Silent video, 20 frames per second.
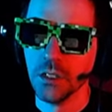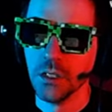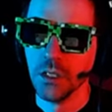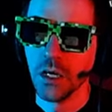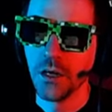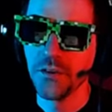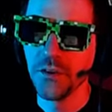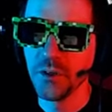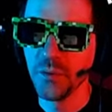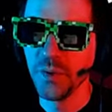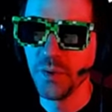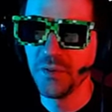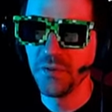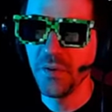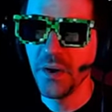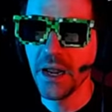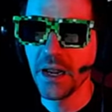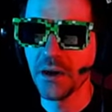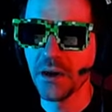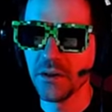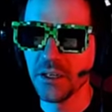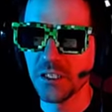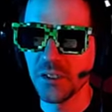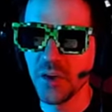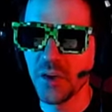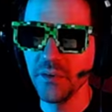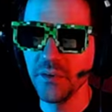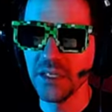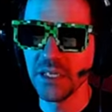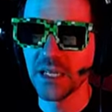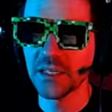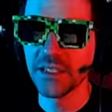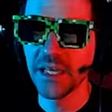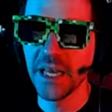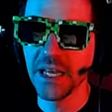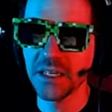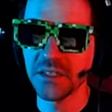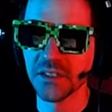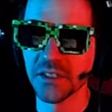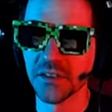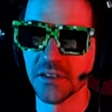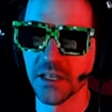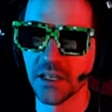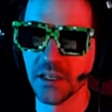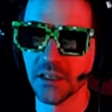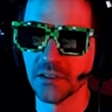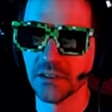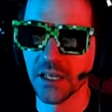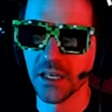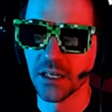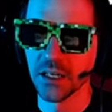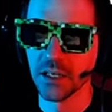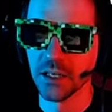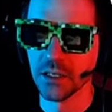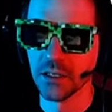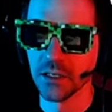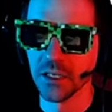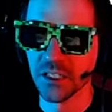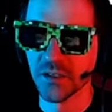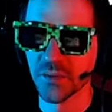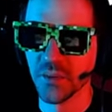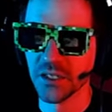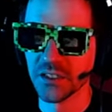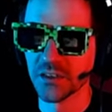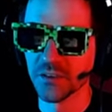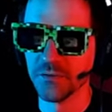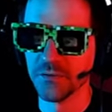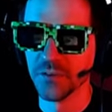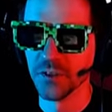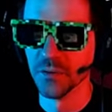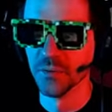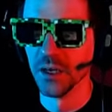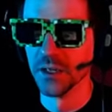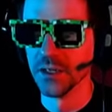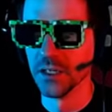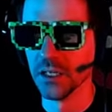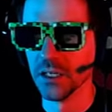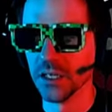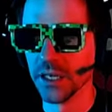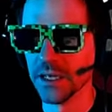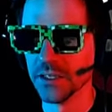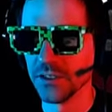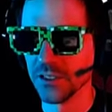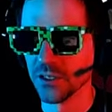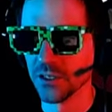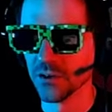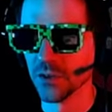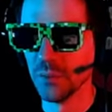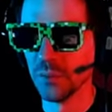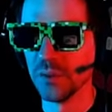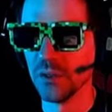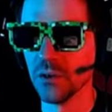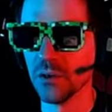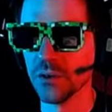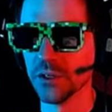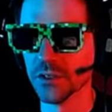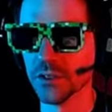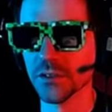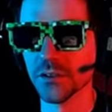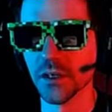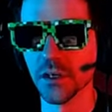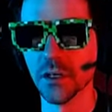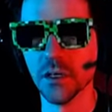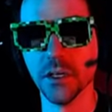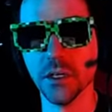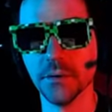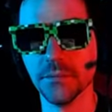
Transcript: Although to be fair, it's probably not taxes that are taking as much of your money as your employers are.